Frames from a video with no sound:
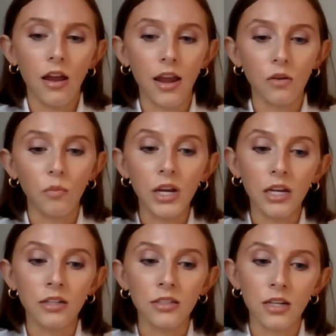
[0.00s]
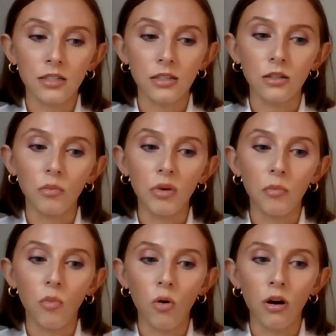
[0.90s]
and we can discuss a little
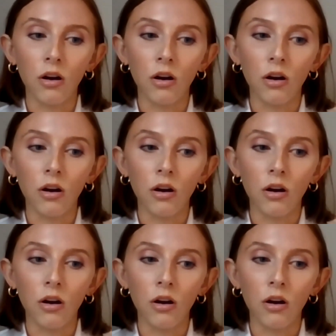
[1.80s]
bit